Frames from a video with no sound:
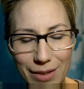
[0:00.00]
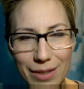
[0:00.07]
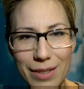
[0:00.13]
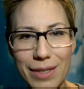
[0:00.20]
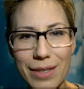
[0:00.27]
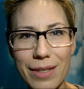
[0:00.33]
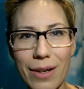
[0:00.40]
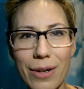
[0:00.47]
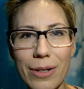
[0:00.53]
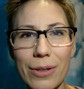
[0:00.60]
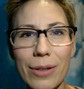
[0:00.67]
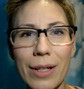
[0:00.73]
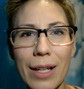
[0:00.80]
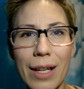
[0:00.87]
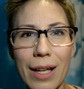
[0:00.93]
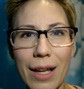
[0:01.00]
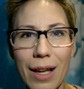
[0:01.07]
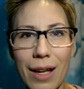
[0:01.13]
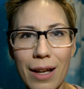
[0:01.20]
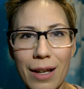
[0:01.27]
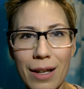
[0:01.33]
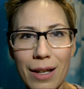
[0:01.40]
So
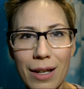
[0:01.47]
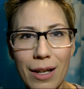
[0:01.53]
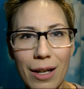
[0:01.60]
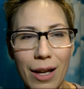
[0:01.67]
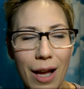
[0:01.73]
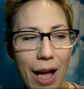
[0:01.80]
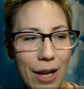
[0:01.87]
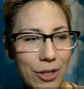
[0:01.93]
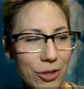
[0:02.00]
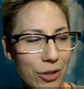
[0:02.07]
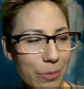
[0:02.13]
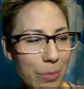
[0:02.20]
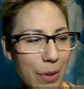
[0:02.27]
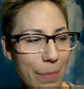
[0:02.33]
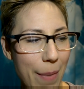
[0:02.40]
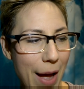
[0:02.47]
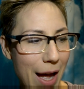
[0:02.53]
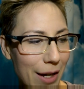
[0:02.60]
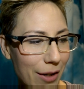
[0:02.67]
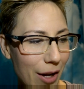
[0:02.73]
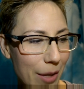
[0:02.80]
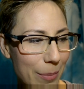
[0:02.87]
I should be
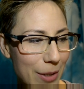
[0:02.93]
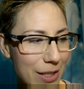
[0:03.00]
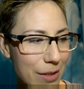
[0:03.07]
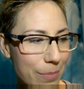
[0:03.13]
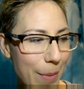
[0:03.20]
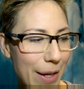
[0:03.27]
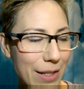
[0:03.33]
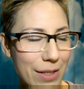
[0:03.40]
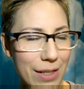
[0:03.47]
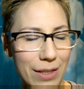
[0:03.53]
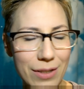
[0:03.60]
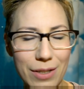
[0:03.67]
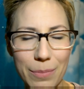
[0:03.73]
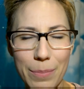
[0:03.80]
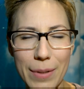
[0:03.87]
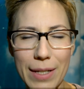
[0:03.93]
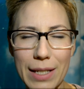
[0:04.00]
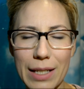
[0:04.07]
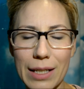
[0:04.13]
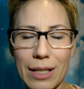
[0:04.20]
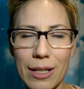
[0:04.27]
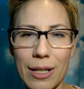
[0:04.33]
back. I'm expecting to
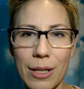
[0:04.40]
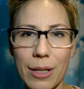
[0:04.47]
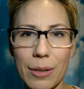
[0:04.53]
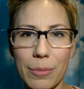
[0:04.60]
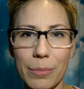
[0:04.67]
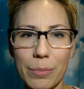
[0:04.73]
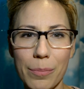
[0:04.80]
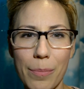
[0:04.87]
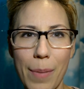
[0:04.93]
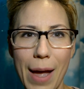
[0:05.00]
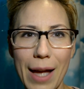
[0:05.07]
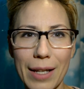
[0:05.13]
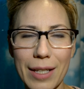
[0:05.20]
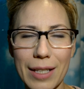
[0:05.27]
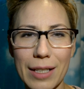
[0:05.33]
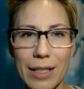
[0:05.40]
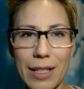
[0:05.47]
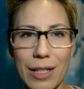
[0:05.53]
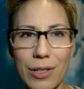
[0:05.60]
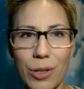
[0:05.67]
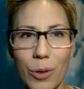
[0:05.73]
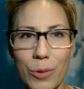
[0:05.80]
be back in
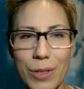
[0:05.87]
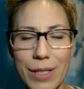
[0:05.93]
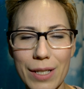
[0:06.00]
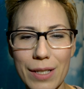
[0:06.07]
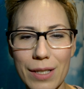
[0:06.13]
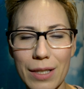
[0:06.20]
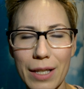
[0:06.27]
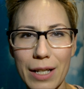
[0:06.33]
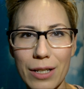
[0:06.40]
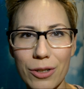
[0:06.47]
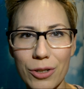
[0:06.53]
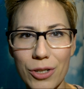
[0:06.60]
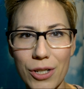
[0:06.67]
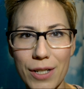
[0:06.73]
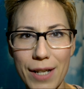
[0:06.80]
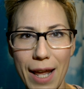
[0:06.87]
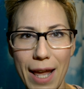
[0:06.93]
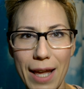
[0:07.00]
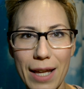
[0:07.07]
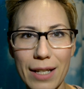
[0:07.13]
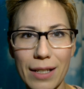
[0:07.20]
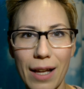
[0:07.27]
ketosis later
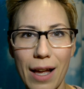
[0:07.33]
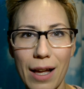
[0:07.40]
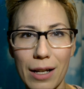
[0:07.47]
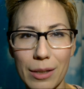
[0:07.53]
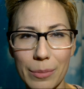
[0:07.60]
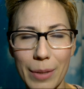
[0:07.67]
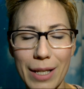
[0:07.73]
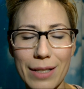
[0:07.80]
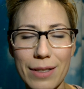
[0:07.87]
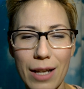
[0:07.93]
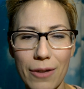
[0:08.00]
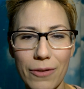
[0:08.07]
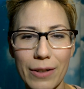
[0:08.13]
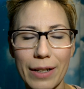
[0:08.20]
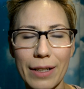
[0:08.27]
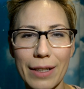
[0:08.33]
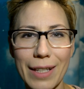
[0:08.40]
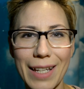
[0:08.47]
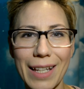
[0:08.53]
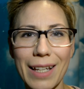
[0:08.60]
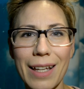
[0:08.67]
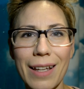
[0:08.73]
today. Um, it
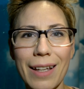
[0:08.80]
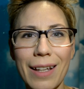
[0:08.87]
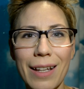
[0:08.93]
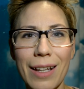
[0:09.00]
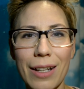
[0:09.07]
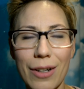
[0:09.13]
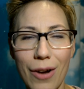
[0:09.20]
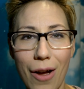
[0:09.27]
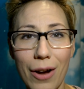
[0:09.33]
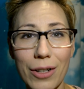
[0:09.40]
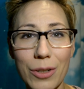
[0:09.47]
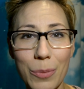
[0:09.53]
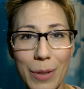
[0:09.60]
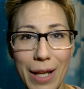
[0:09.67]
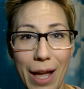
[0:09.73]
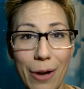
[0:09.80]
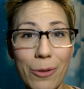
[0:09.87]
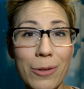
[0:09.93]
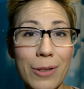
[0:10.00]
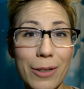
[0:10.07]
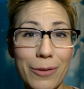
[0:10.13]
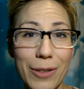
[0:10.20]
definitely knocked me
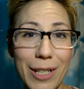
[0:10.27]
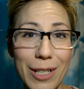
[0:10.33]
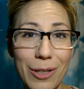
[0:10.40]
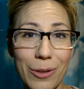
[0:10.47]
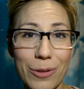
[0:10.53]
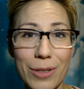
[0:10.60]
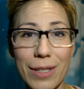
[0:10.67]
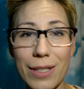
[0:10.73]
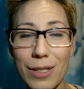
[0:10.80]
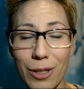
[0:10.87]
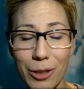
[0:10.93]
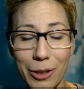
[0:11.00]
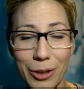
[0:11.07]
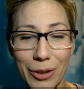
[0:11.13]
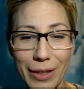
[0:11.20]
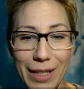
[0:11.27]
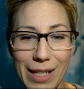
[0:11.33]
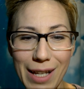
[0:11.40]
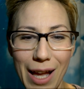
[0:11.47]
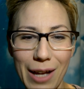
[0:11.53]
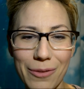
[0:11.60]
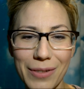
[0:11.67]
out of ketosis, clearly,
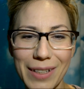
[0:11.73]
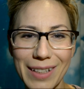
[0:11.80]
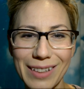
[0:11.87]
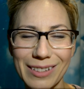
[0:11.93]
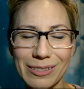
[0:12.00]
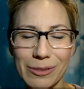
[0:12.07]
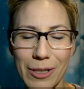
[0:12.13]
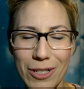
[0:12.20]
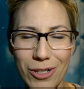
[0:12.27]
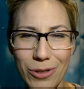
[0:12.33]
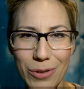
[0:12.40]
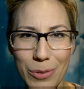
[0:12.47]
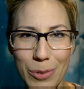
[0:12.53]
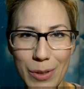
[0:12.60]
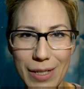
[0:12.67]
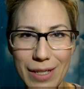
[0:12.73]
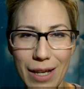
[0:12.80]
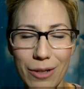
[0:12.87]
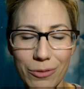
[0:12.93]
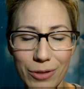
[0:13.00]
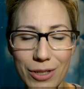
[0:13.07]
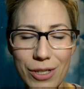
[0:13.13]
having Rice Krispies,
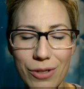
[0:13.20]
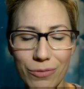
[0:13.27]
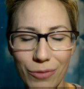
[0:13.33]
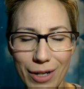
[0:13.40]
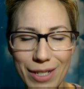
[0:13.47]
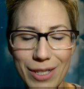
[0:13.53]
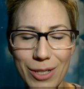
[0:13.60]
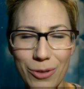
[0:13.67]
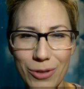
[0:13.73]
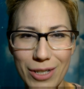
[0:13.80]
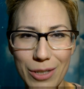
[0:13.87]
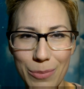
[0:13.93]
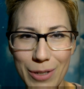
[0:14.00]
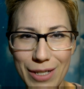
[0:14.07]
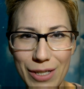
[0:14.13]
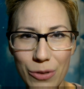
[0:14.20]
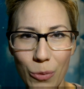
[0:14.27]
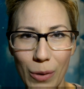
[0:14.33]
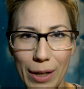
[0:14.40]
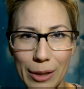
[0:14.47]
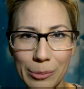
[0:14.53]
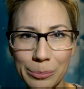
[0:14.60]
a Rice Krispie
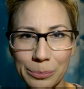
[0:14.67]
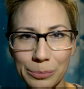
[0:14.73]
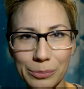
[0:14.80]
Square.